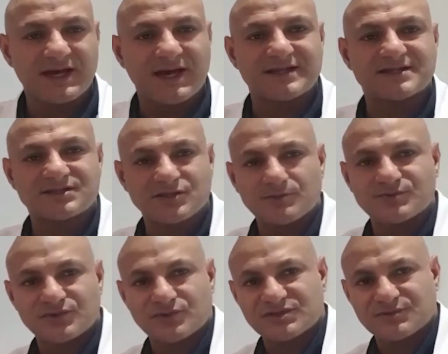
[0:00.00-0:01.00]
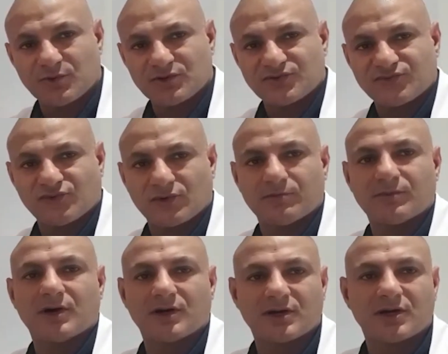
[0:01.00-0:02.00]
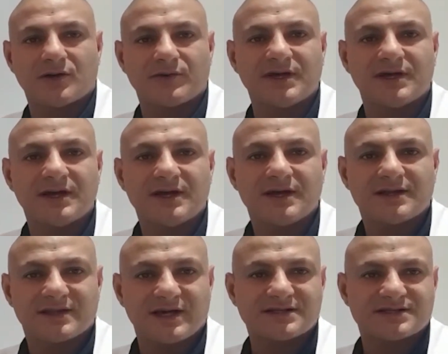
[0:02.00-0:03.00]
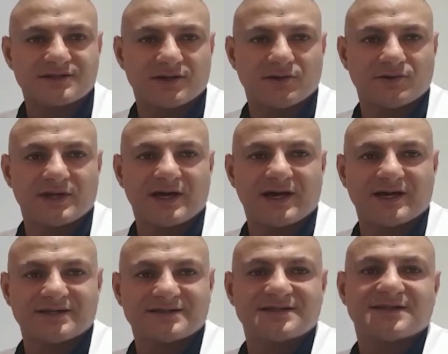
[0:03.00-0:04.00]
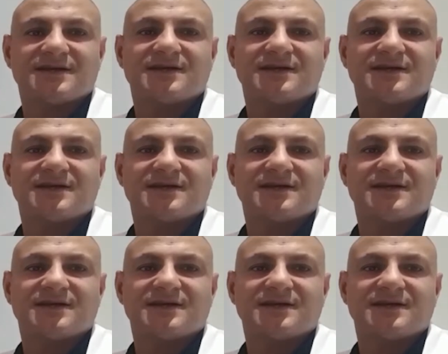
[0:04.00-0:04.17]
and stops a response from occurring. That's known as